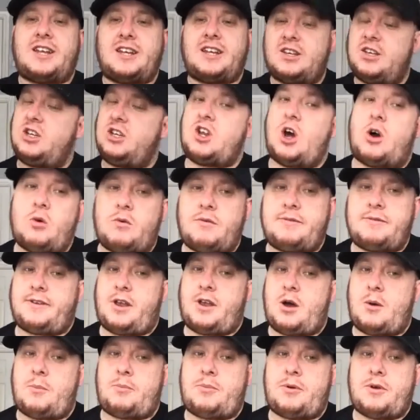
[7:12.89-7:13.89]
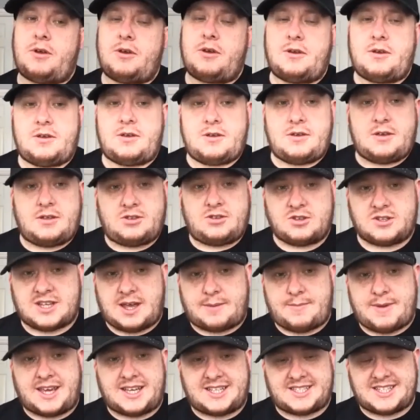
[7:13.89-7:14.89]
in don't flop? Does
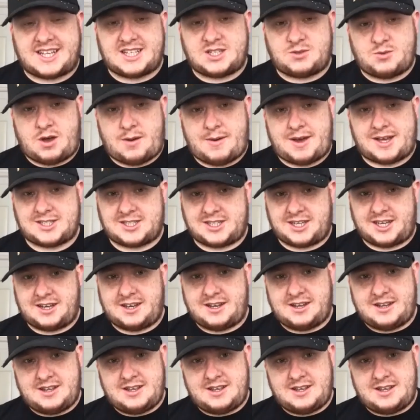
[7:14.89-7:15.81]
that make sense? What I'm asking?